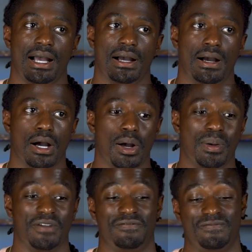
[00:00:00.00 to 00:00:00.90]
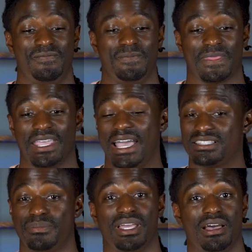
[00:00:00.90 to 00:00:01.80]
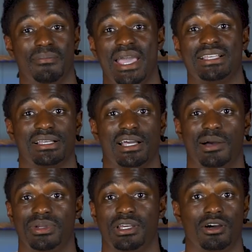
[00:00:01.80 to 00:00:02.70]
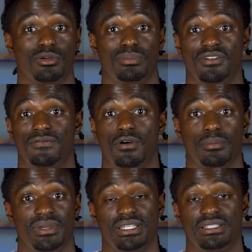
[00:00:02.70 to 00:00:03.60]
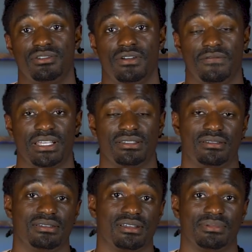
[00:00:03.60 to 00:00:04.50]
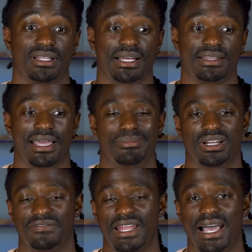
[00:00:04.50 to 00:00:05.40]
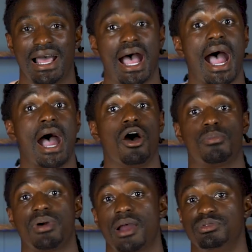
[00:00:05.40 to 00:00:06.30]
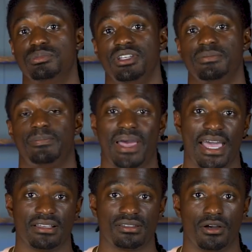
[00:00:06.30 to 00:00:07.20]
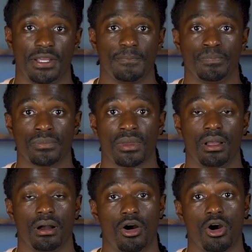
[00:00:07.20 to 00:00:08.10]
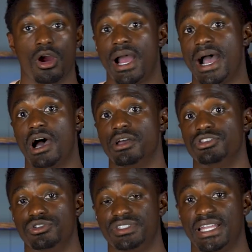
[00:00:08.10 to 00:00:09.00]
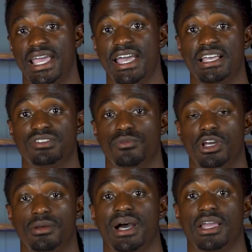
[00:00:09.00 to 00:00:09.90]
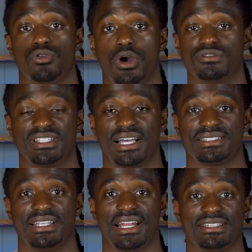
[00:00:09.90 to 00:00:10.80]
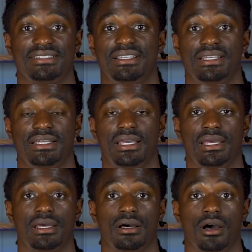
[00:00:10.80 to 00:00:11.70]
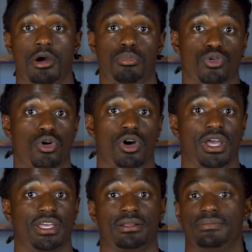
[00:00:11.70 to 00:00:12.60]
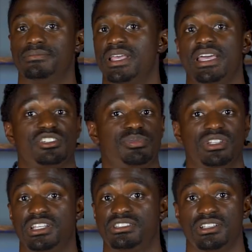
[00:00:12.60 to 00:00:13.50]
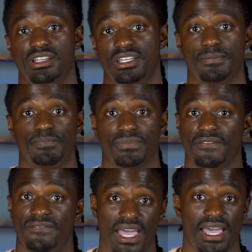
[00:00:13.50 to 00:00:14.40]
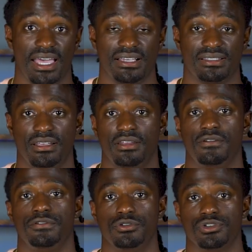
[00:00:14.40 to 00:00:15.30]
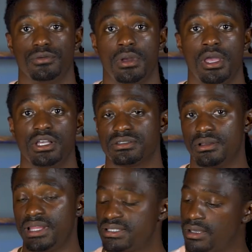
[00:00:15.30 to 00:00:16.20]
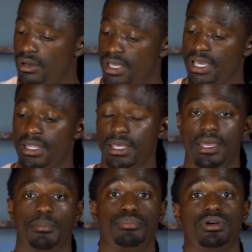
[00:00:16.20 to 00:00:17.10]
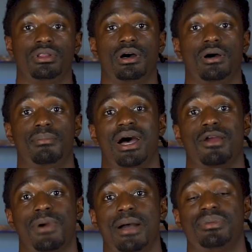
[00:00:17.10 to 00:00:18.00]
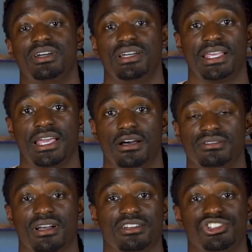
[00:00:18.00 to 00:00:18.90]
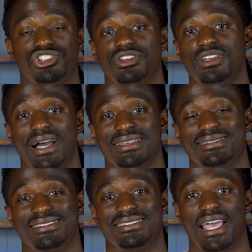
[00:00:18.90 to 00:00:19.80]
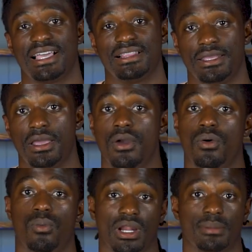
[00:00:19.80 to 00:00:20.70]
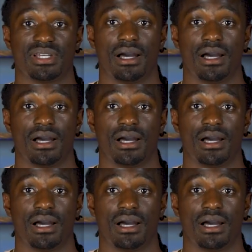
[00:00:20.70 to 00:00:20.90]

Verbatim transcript: uh, if it has to be an amazing company in order for me to invest into something like that. But if not, I'll probably pass on it, or I'll use it as one of my growth stocks that I see um, growing exponentially fast in the future. So let's go ahead and pull up my Robinhood account so I can show you guys exactly what I'm